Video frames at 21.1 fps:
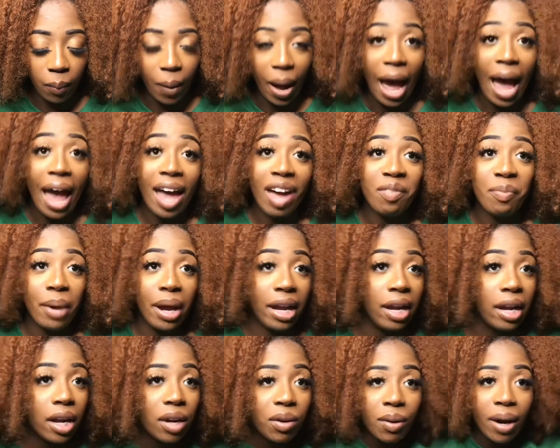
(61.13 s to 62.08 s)
have my
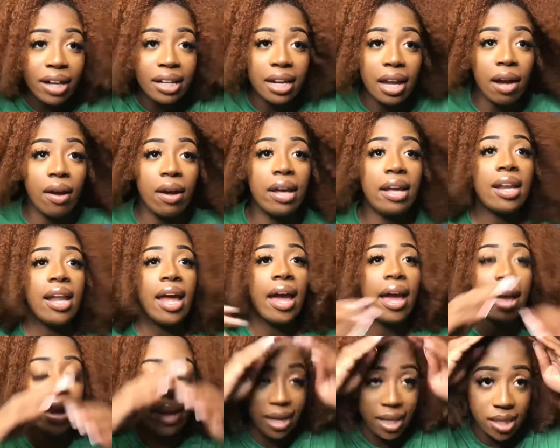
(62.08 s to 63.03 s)
hair right now. It
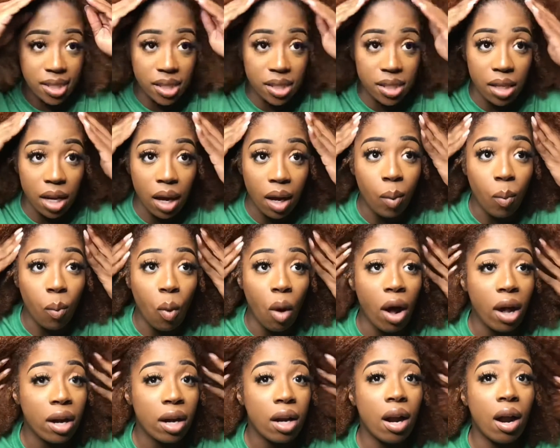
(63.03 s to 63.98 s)
has
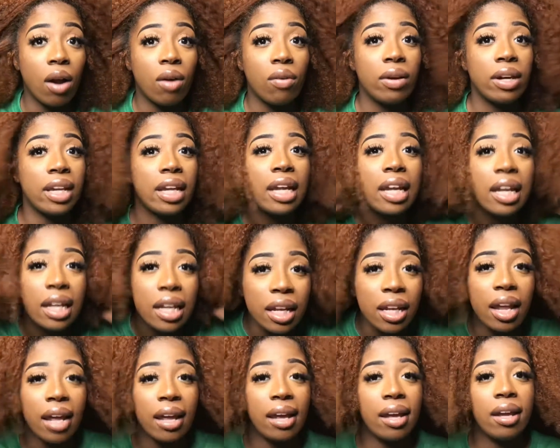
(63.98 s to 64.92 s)
water already in it
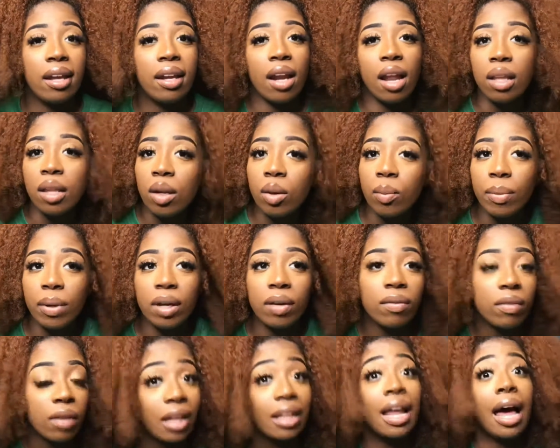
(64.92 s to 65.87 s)
and
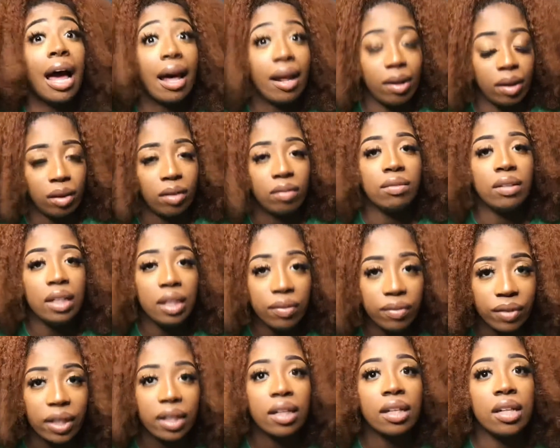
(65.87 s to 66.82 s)
a lot of
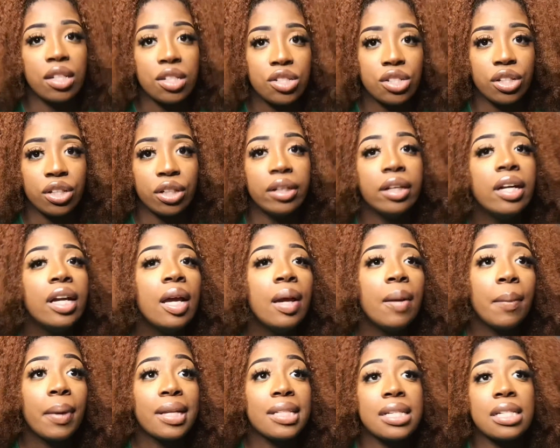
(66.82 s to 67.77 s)
leave-in conditioner,
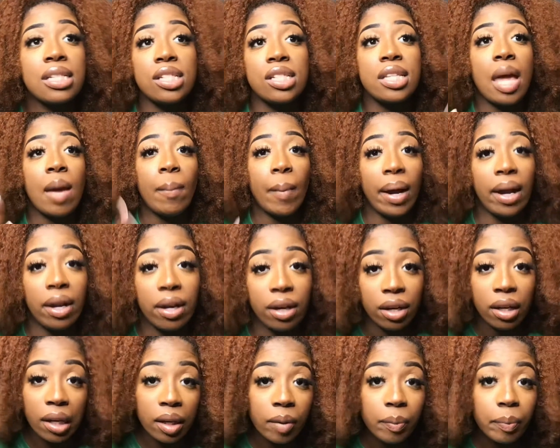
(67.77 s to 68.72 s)
because I just had my hair
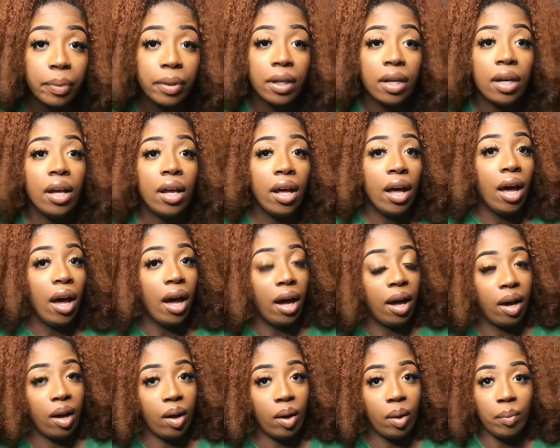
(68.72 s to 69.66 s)
up.
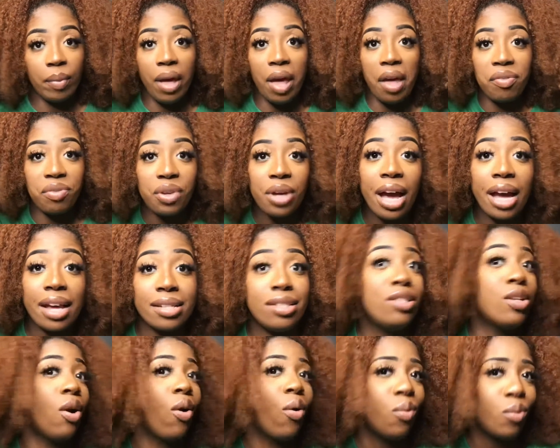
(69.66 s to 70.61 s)
If you guys
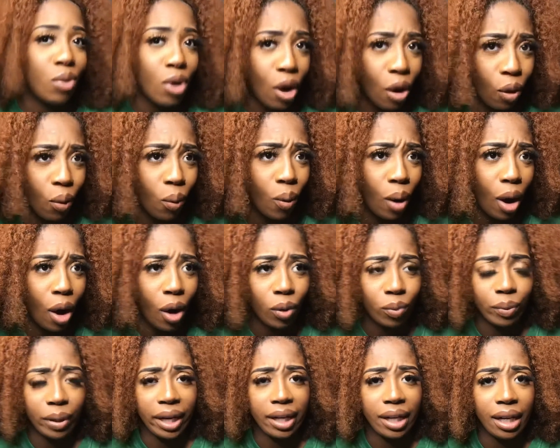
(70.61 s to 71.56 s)
don't know
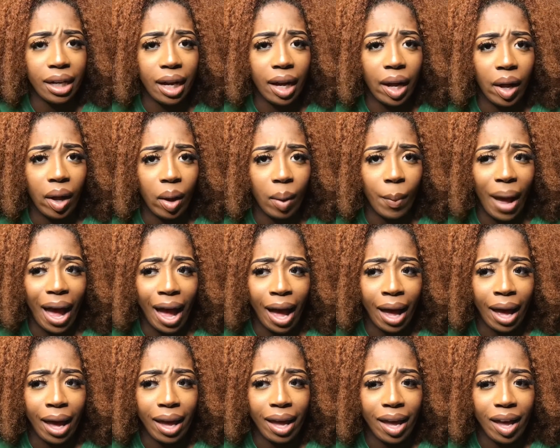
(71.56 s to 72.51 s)
already,
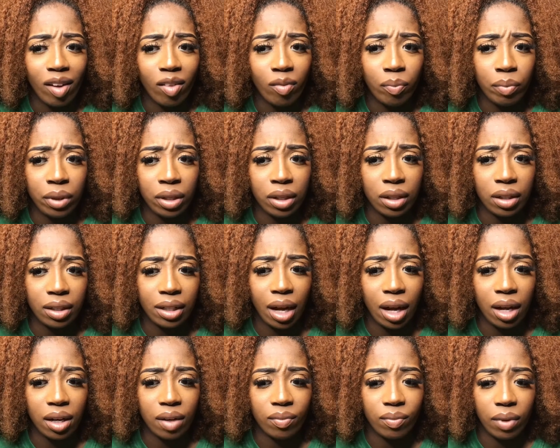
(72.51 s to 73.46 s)
I have been
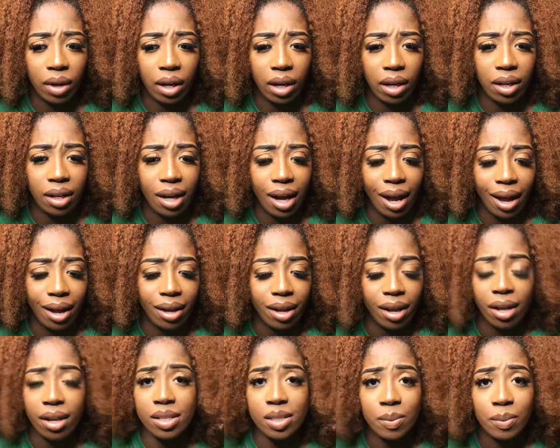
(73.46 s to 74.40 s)
kind of in a
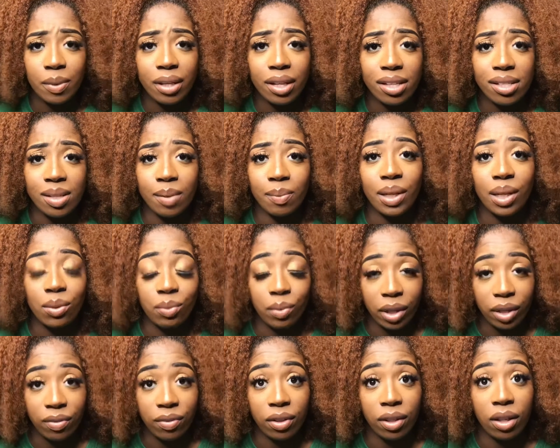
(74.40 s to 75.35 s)
hiatus because I'm getting ready
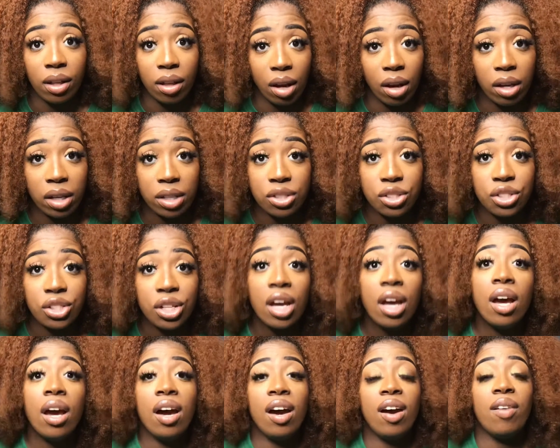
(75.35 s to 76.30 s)
for the launch
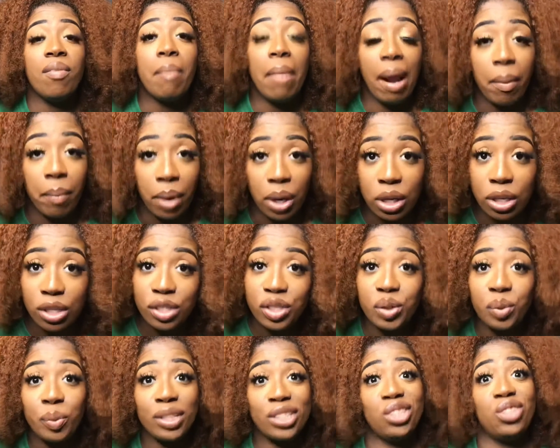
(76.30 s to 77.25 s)
of my merch,
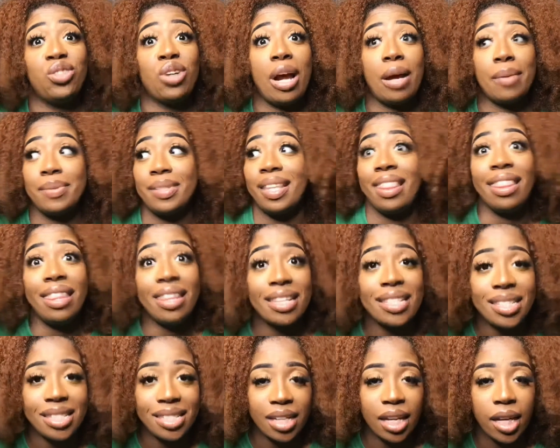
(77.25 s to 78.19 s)
which drops this
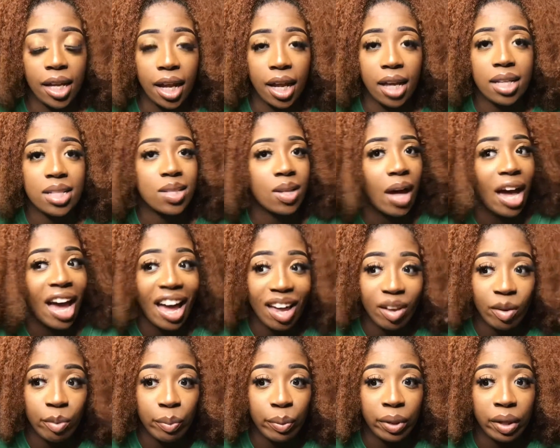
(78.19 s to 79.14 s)
Sunday. So I
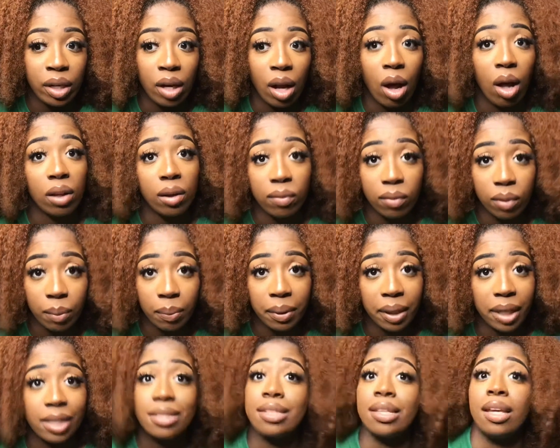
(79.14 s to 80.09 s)
have been all over the
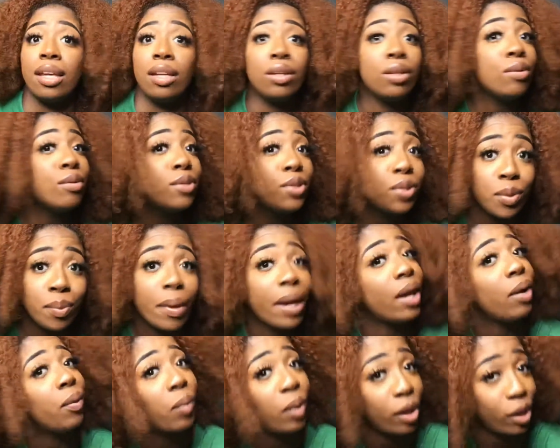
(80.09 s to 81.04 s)
place, and YouTube
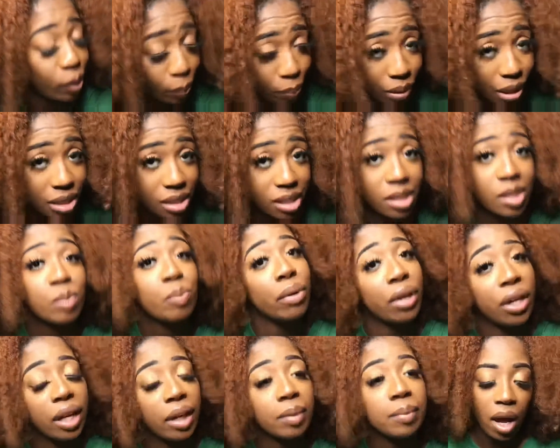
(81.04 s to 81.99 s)
ain't one of them places.
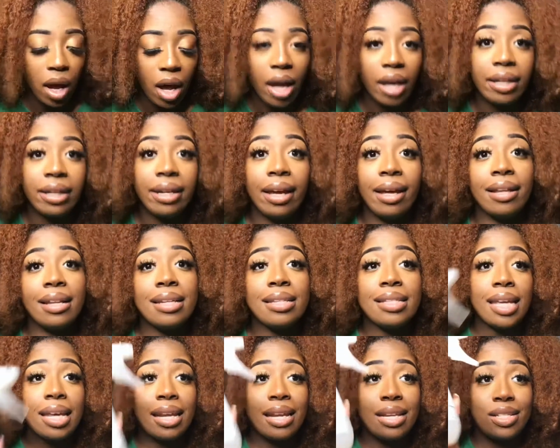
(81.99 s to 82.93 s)
But yeah, let's
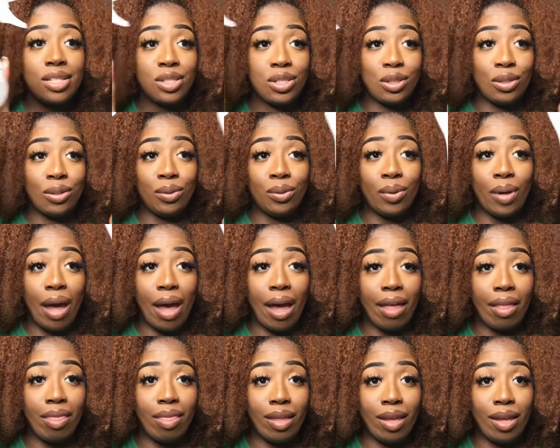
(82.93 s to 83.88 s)
get into
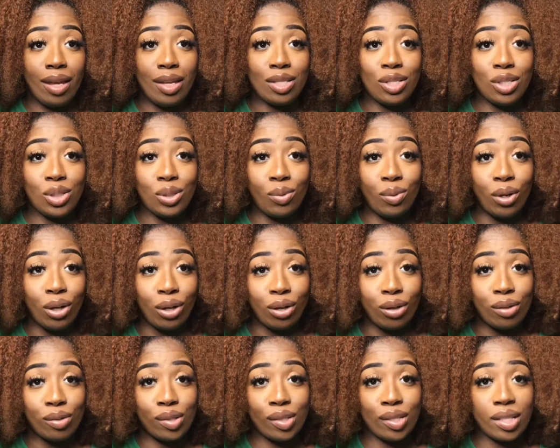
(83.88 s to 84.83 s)
these two
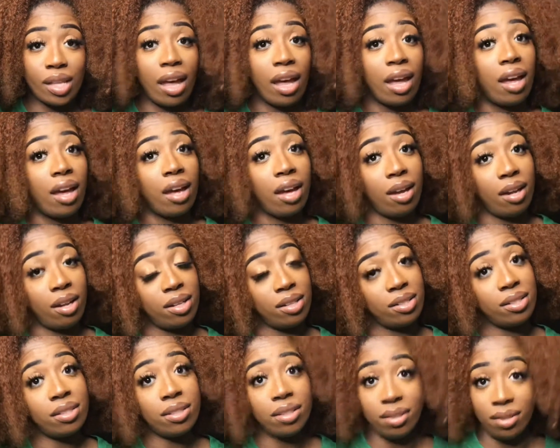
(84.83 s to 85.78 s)
girls and
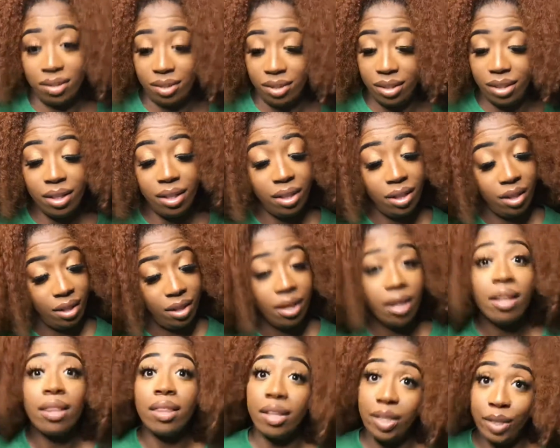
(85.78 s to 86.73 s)

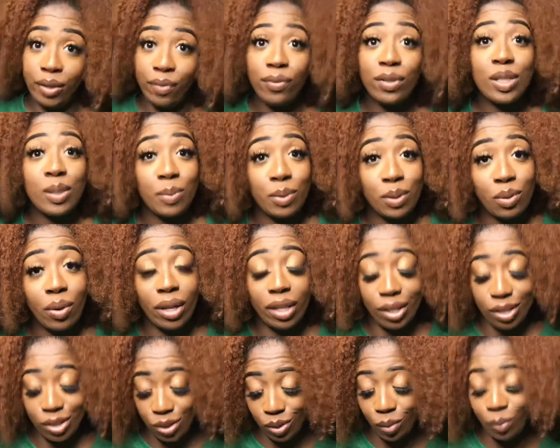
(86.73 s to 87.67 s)
the difference between
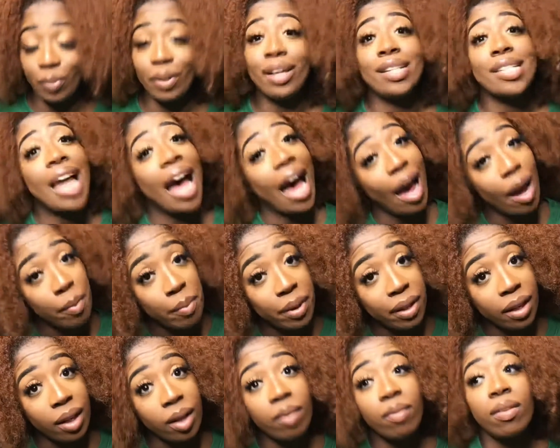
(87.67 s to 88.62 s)
the two, because I
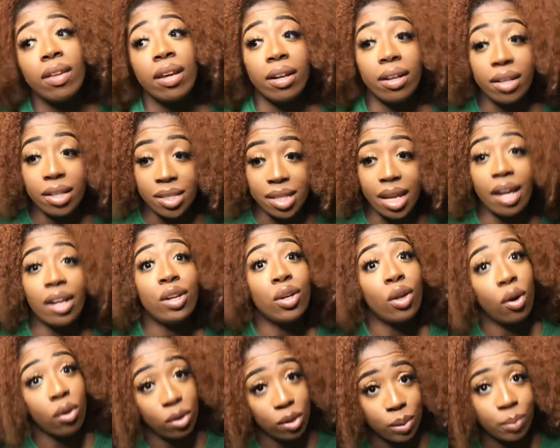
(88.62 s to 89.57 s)
believe there is a
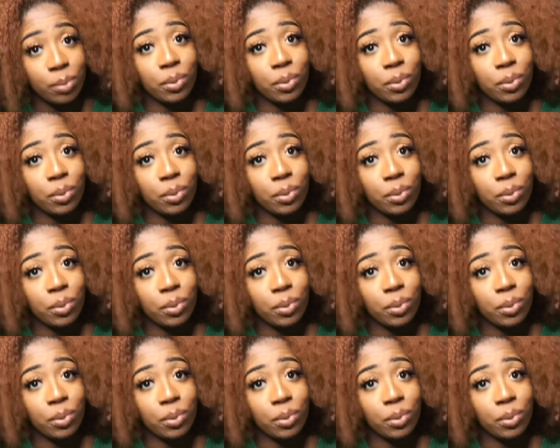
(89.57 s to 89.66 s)
noticeable